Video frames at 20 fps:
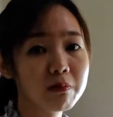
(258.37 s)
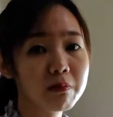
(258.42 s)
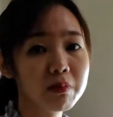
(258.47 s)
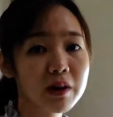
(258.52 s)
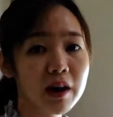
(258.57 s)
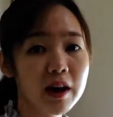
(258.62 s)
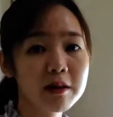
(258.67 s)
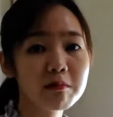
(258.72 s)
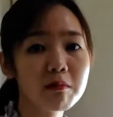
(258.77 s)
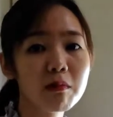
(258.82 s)

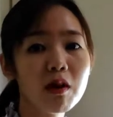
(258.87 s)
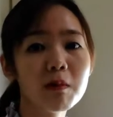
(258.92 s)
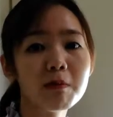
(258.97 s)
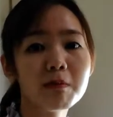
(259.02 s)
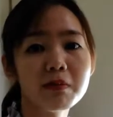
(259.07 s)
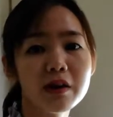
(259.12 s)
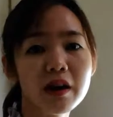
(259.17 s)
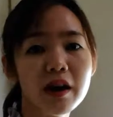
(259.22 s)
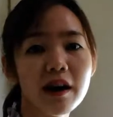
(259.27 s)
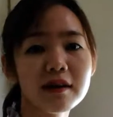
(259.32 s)
plant more
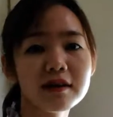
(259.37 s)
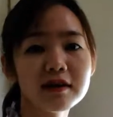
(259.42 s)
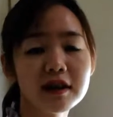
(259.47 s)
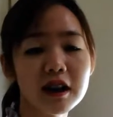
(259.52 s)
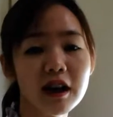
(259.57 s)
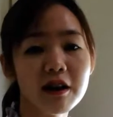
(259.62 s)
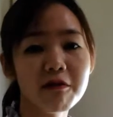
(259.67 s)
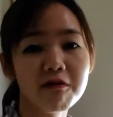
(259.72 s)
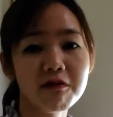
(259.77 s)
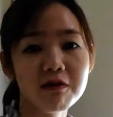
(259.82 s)
plants
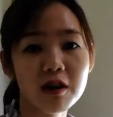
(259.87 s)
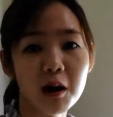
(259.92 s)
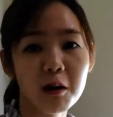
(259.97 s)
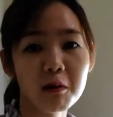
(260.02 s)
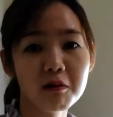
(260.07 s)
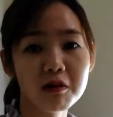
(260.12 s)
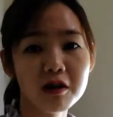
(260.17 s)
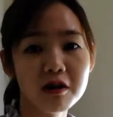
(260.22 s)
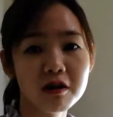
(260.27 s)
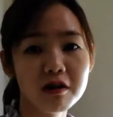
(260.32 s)
like
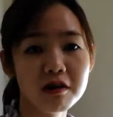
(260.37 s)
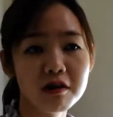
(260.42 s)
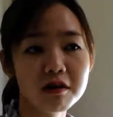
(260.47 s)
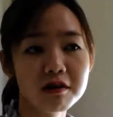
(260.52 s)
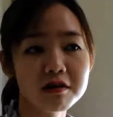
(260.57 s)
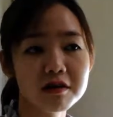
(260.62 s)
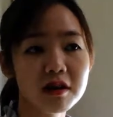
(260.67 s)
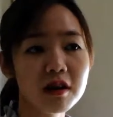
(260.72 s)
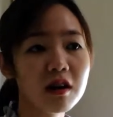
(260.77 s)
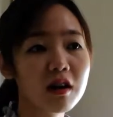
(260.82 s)

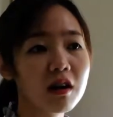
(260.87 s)
flowers